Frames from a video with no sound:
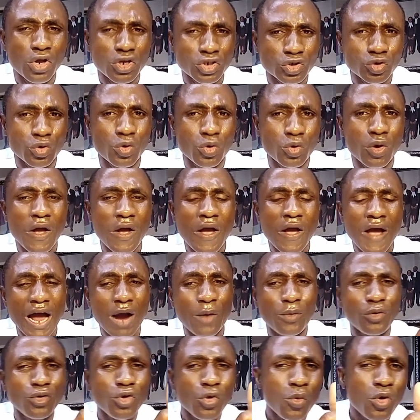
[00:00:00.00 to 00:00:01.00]
So I
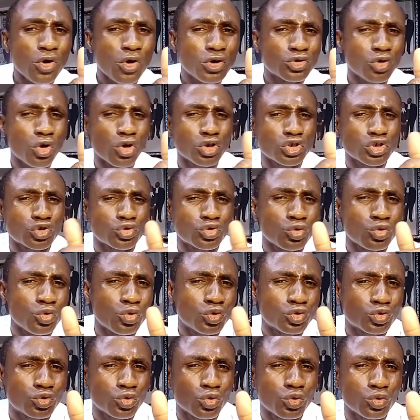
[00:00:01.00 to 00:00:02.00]
wouldn't want us
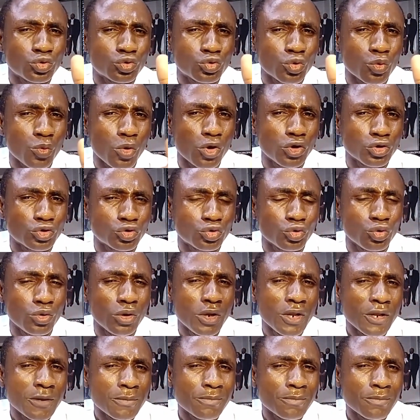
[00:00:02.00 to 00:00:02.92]
to